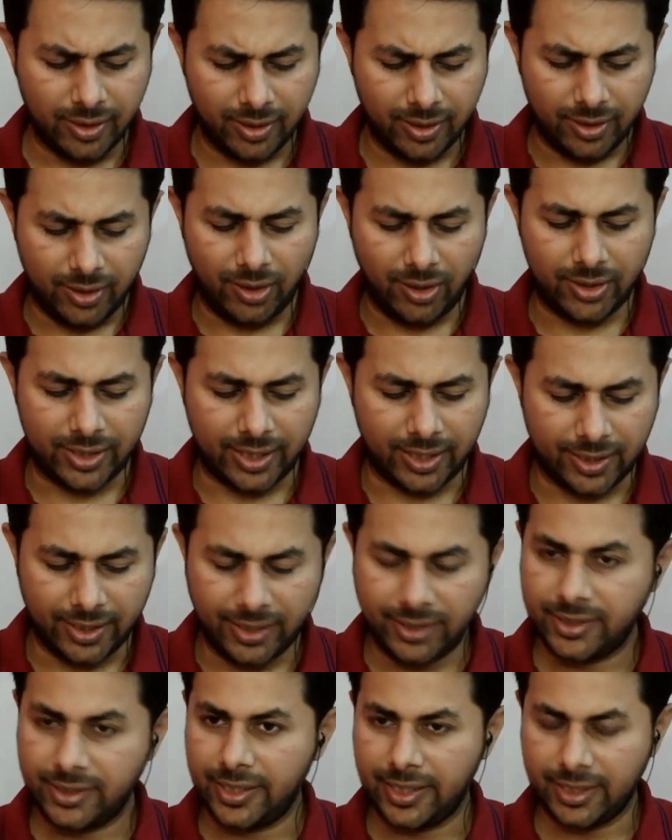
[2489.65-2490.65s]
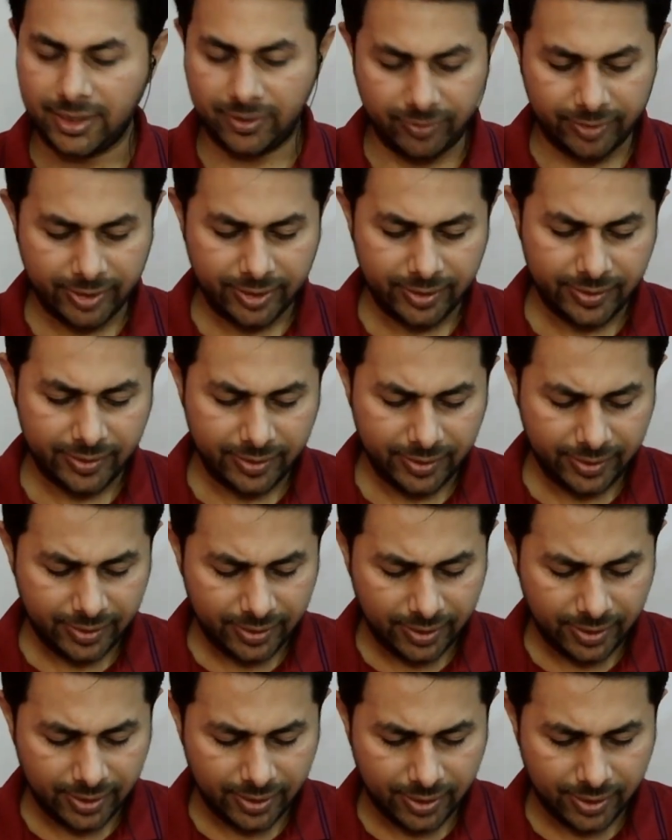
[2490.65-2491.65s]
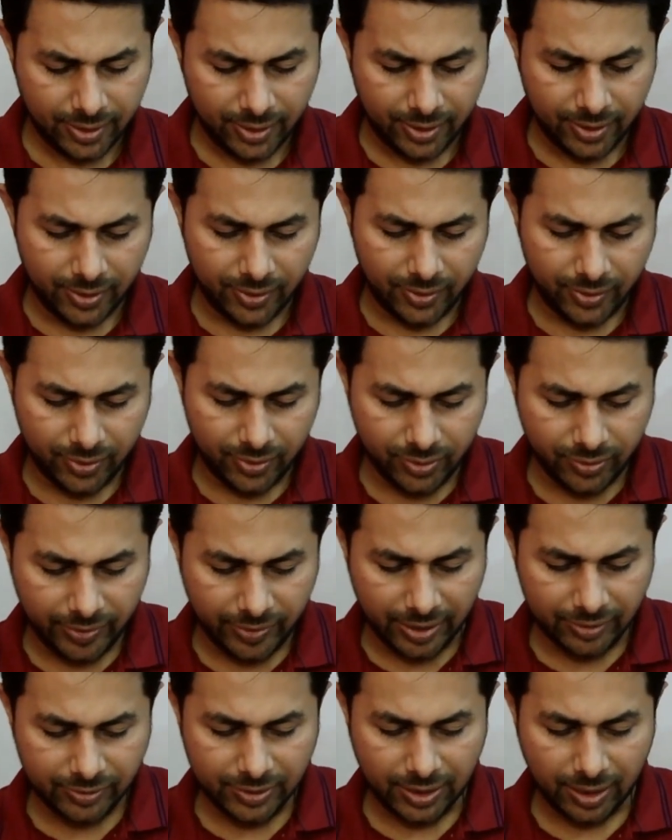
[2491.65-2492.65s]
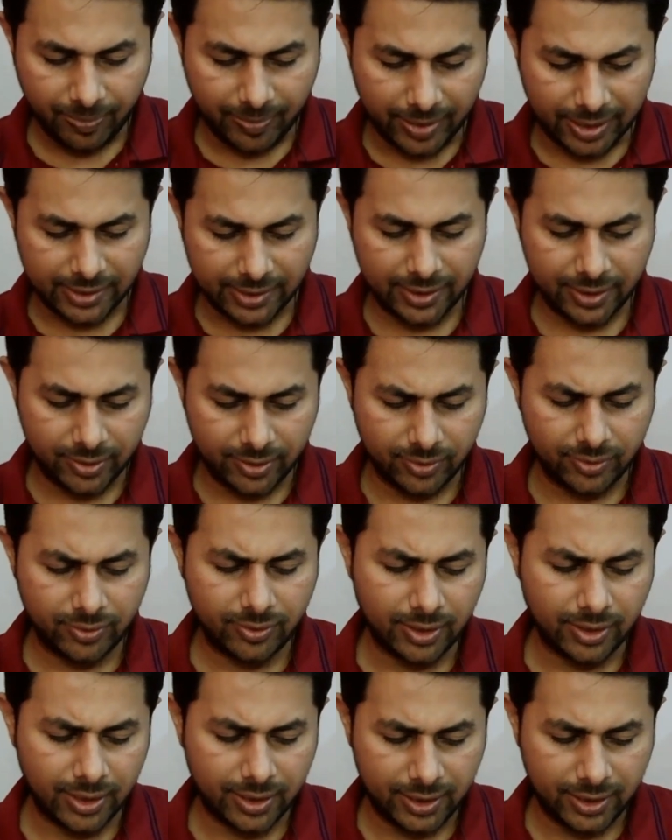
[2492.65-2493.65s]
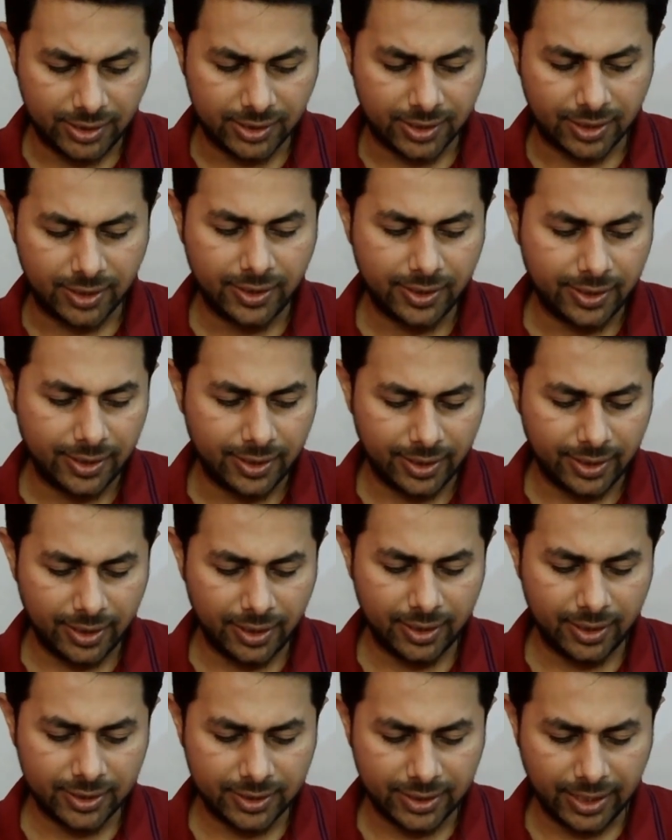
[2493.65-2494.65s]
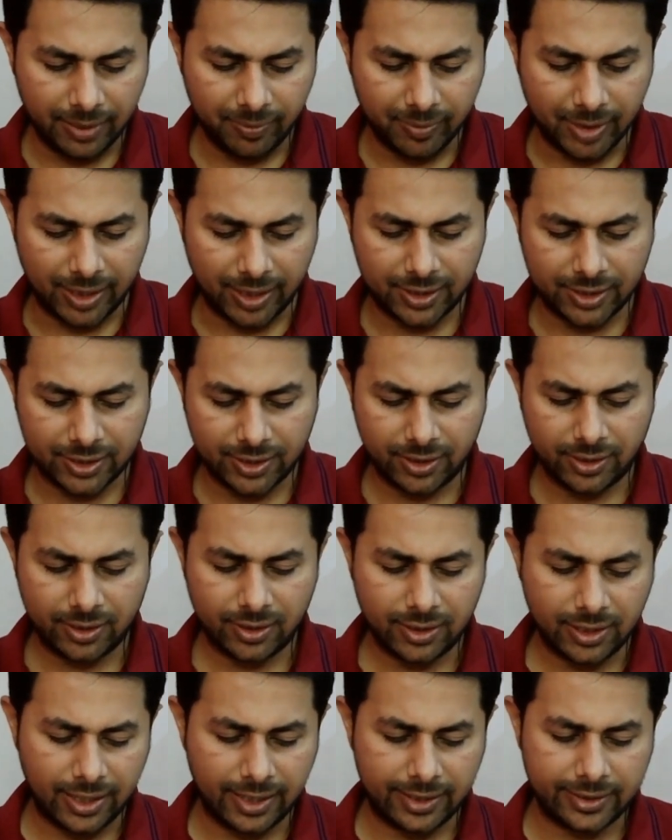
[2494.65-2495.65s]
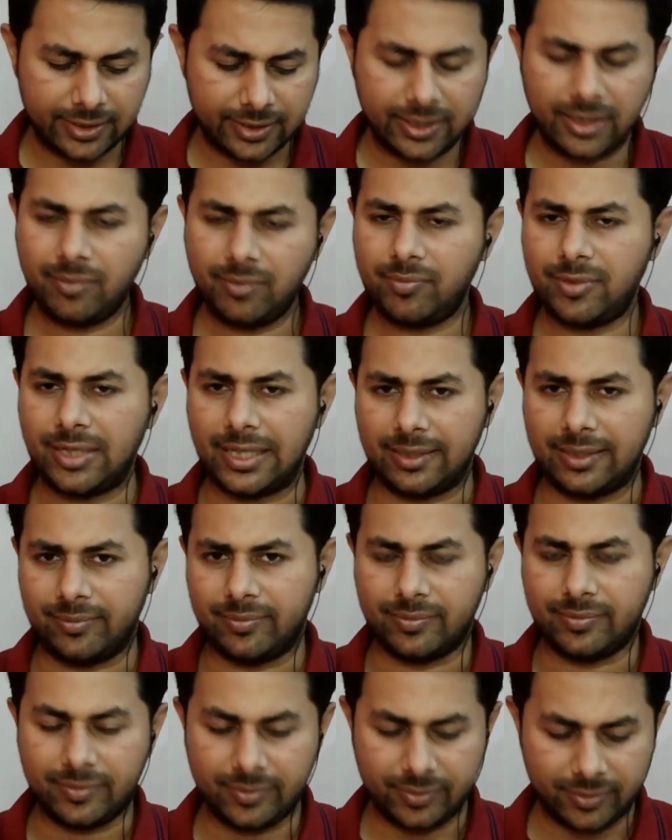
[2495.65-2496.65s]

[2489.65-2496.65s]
All right, let's see next one. Two waves are passing through a region in the same direction at same time.